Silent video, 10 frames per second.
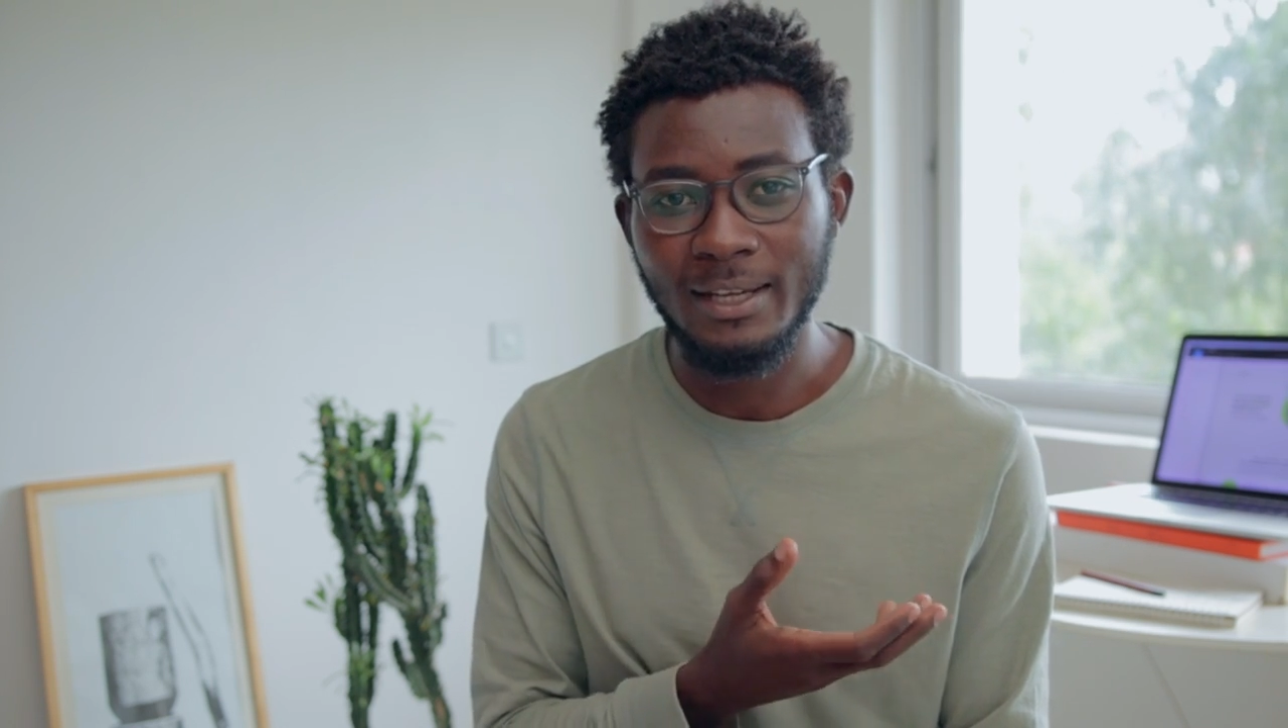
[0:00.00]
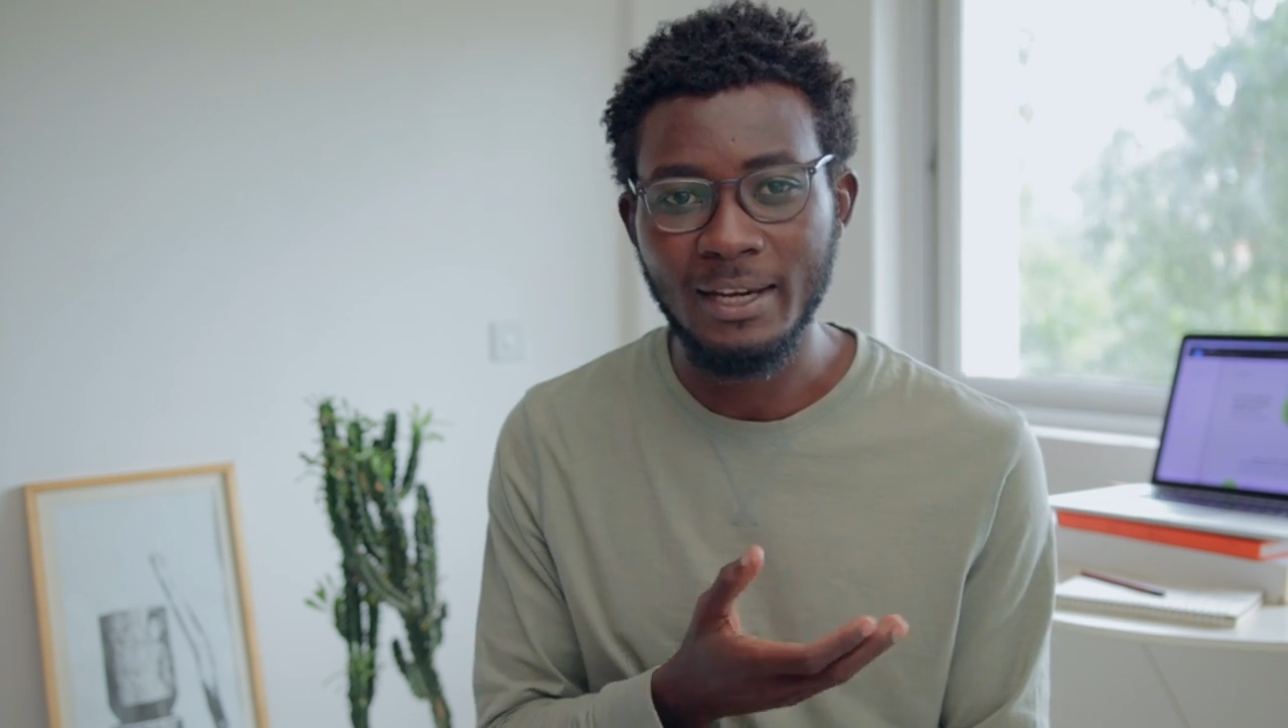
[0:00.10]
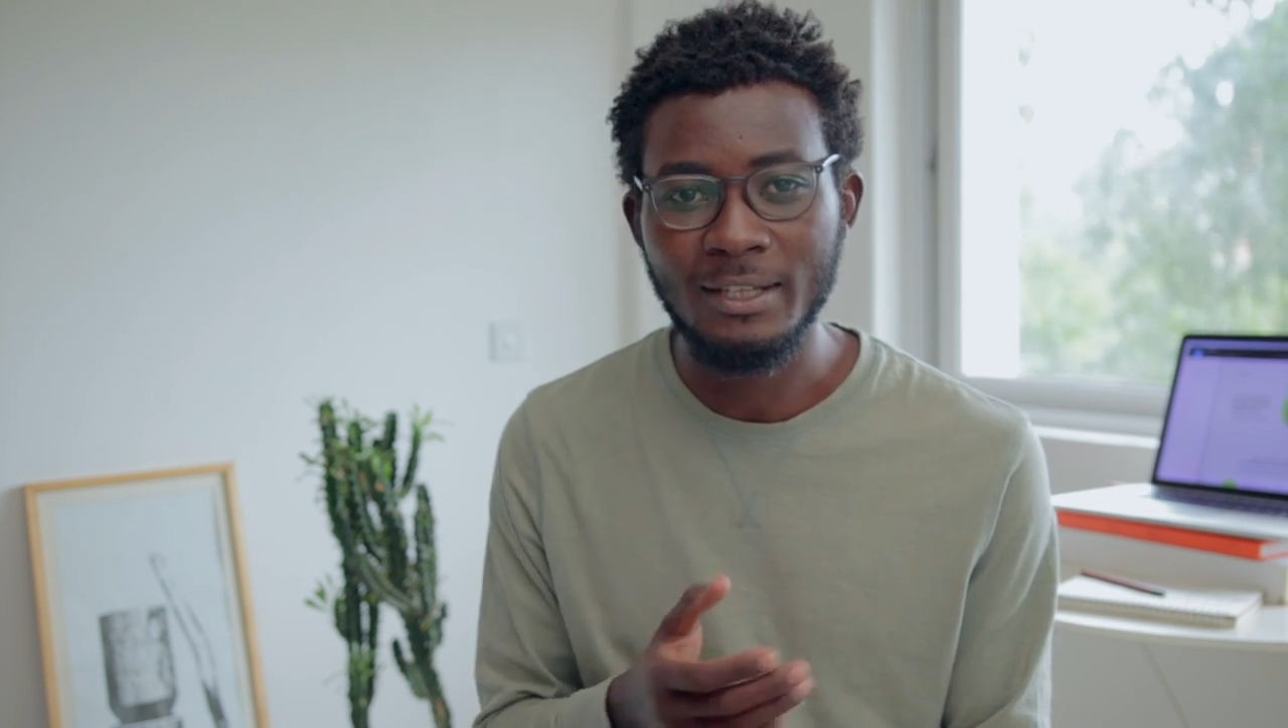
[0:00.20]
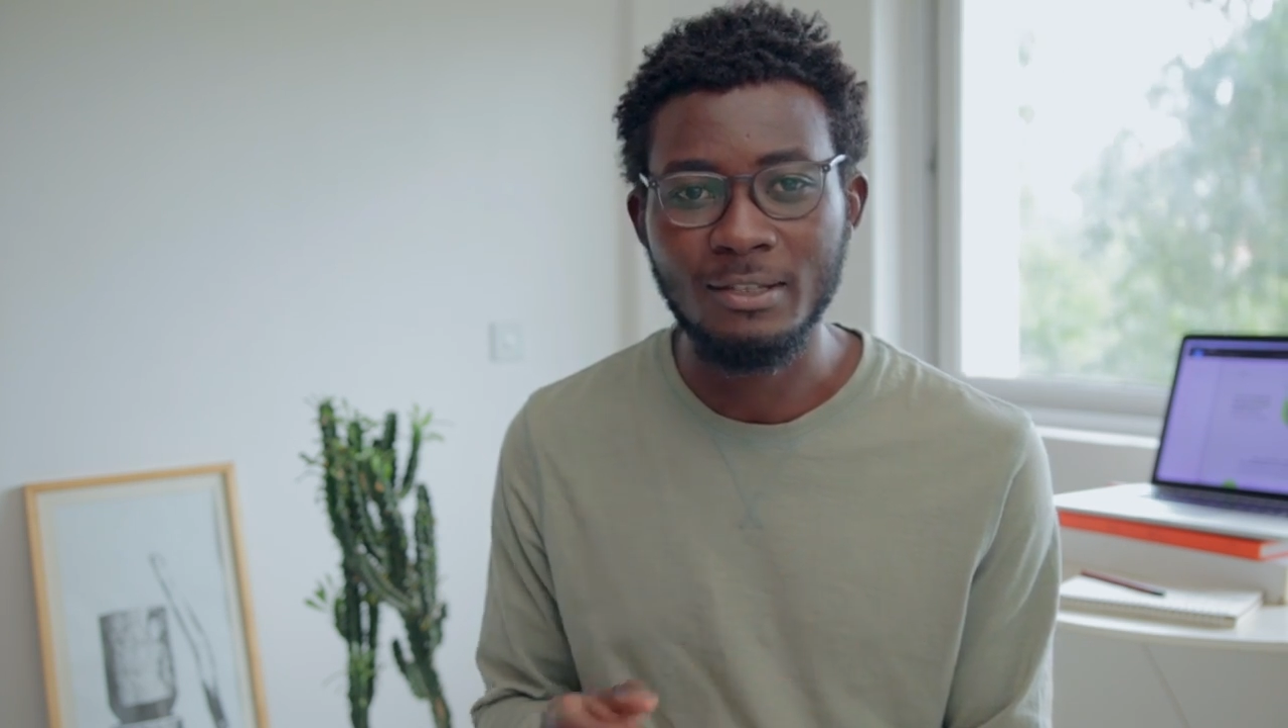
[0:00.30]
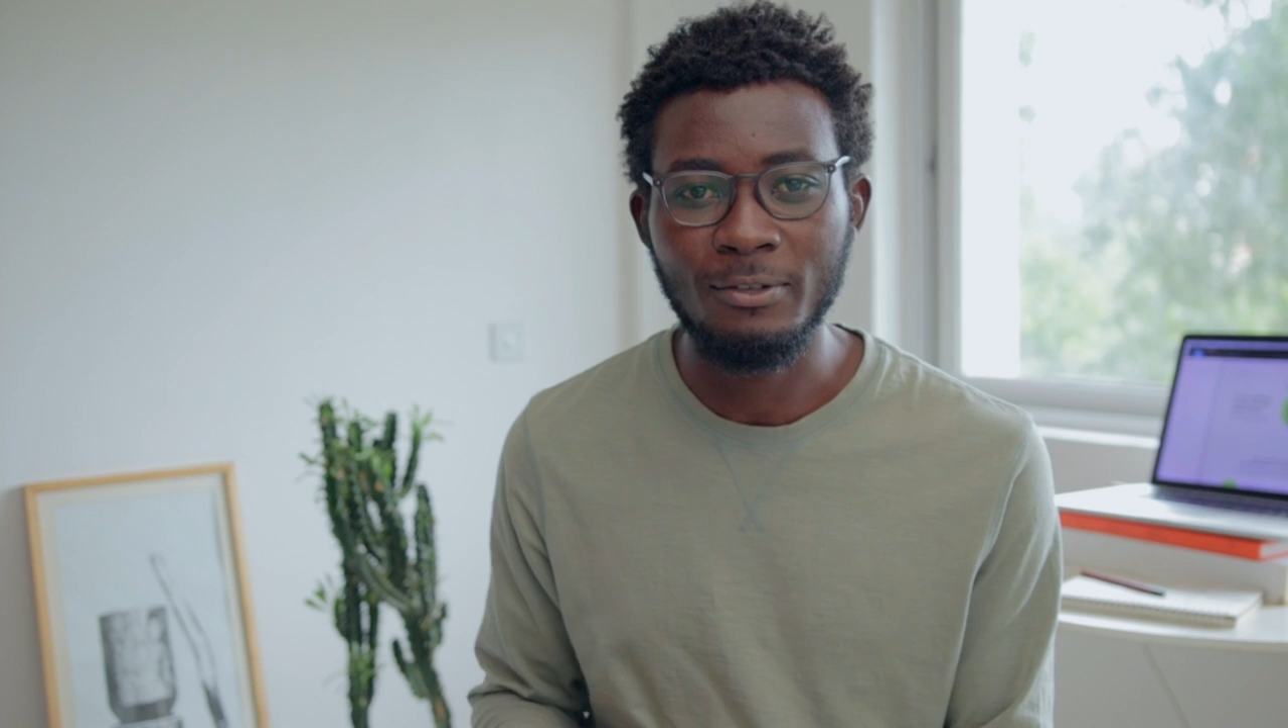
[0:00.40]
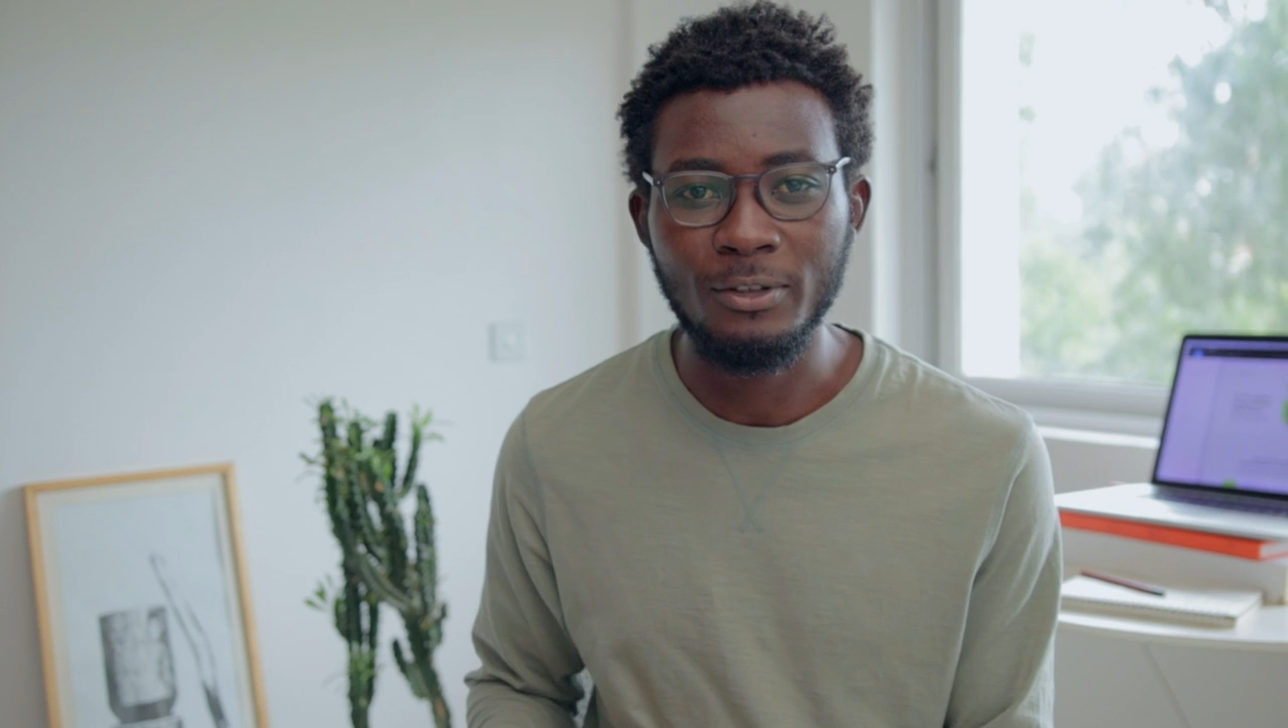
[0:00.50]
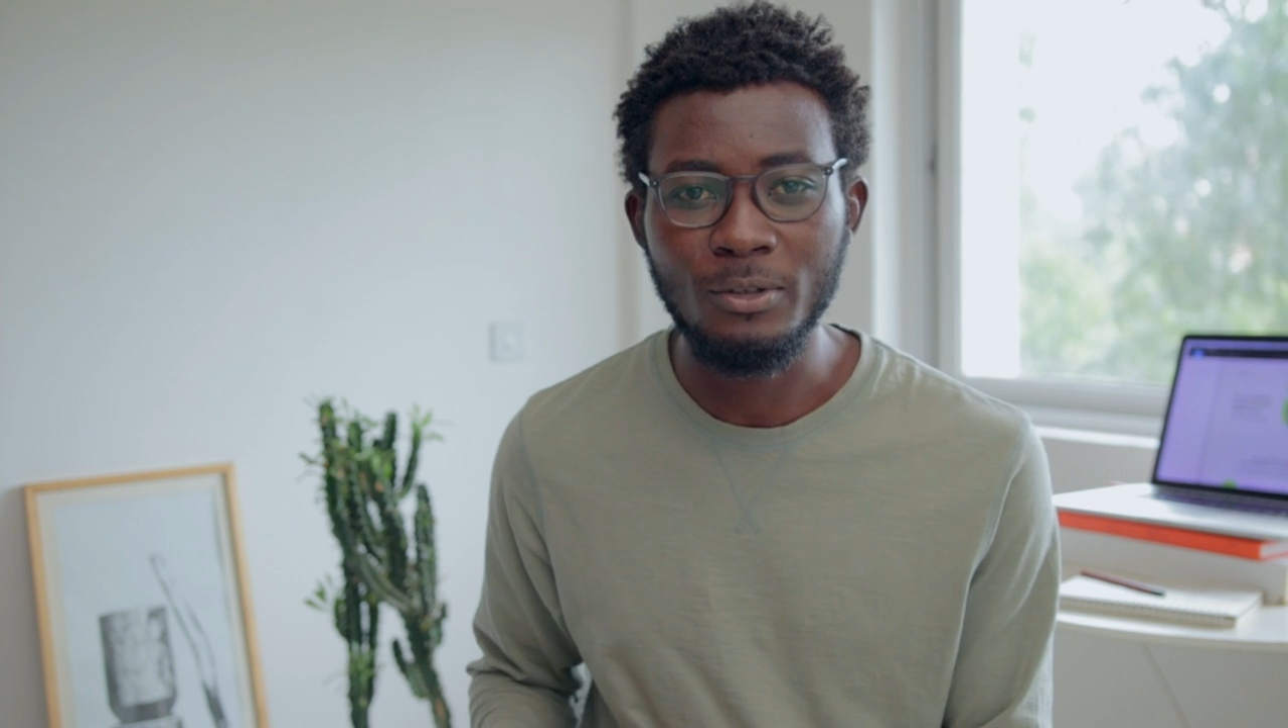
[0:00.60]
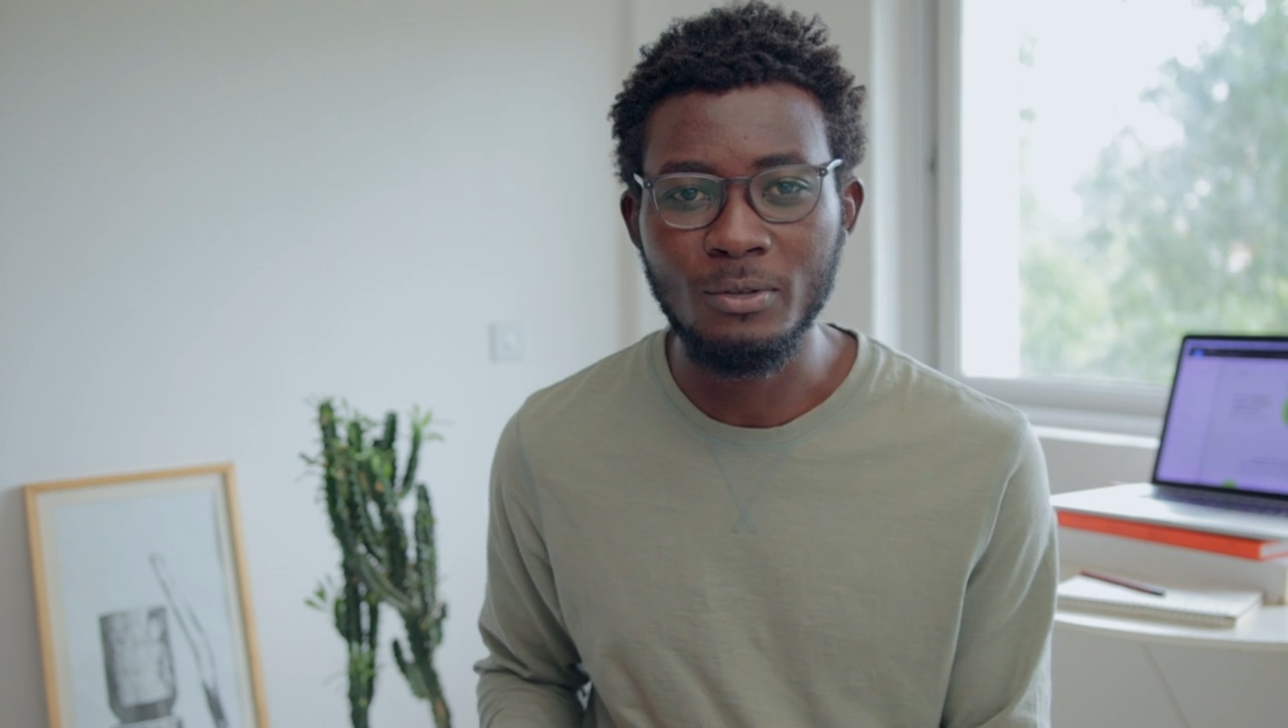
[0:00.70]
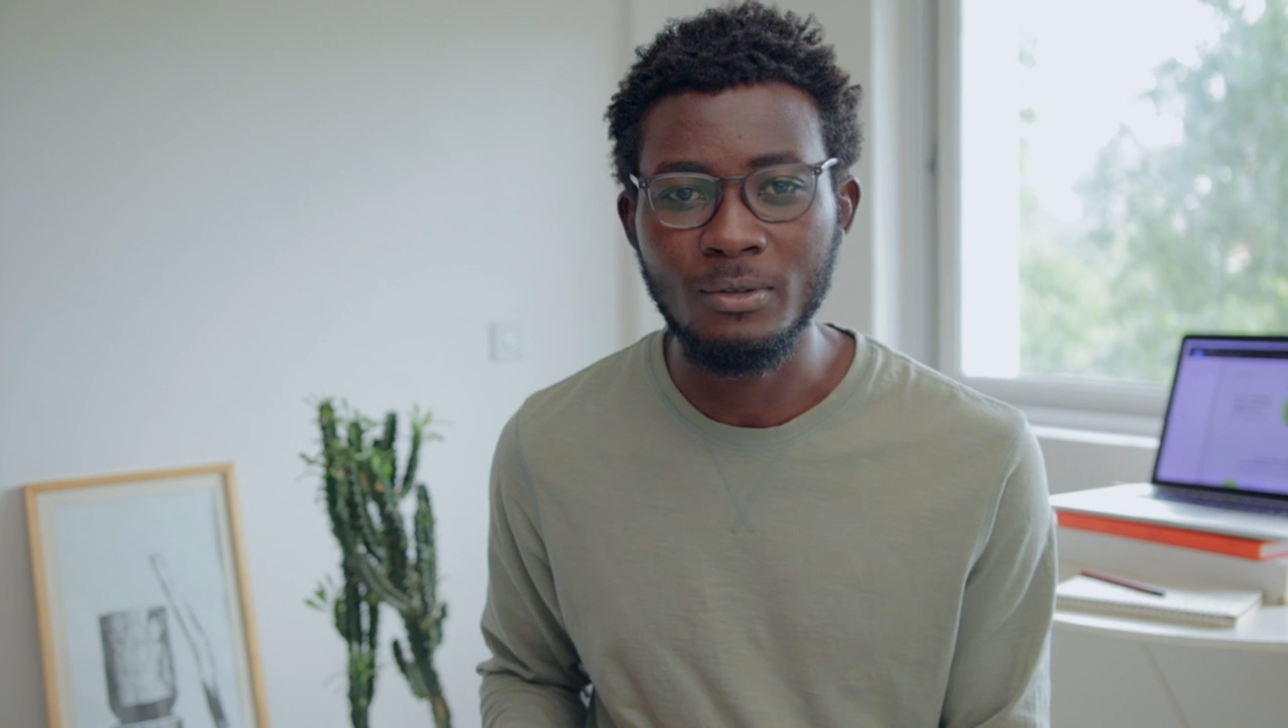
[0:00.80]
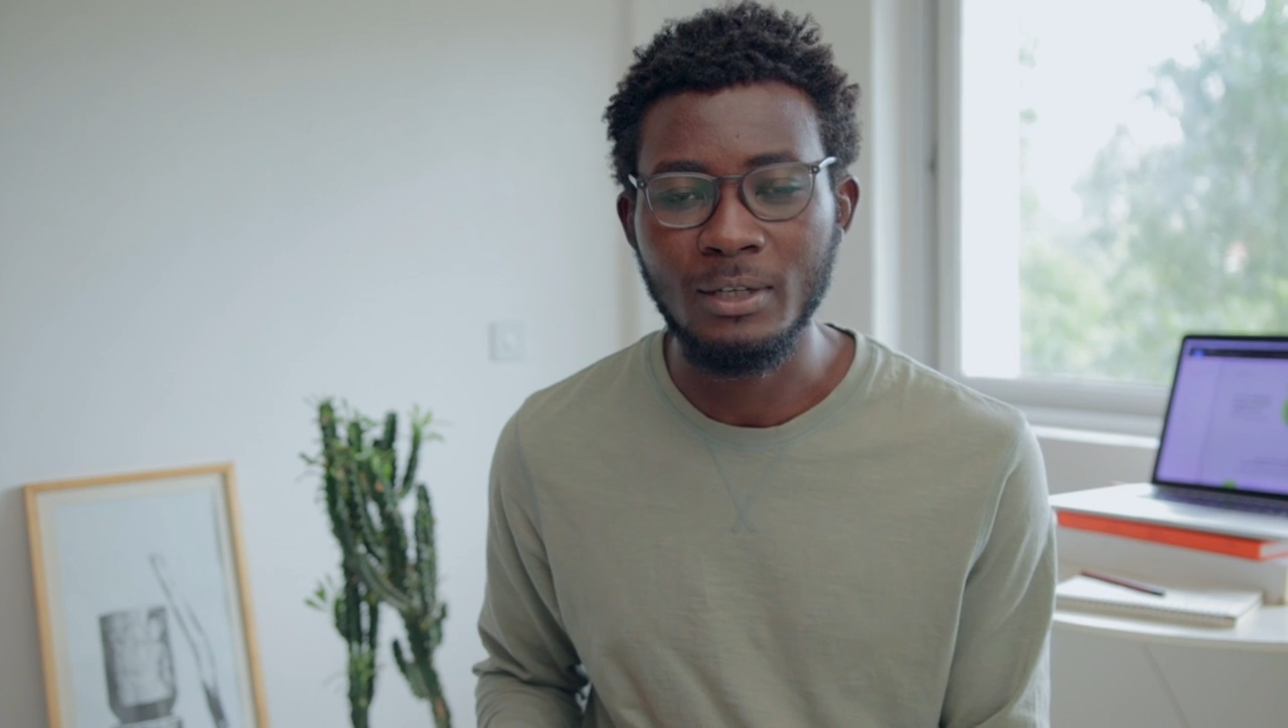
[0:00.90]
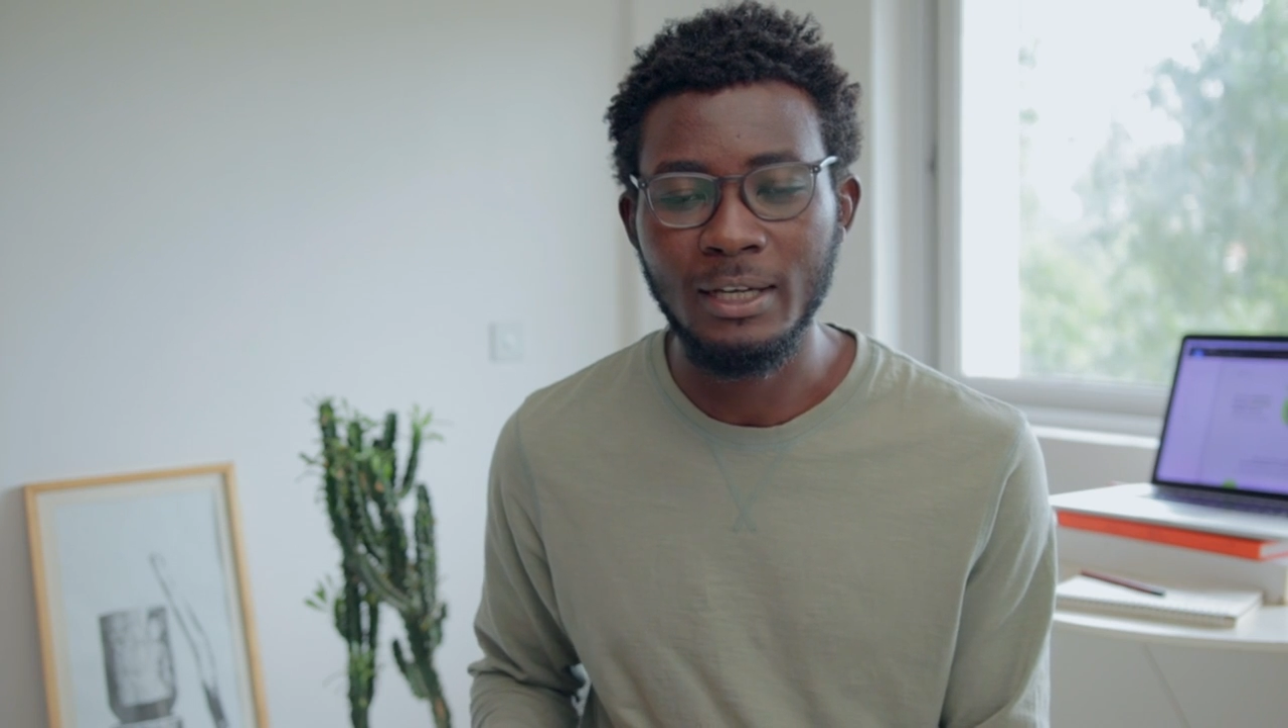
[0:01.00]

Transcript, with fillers: guys for you.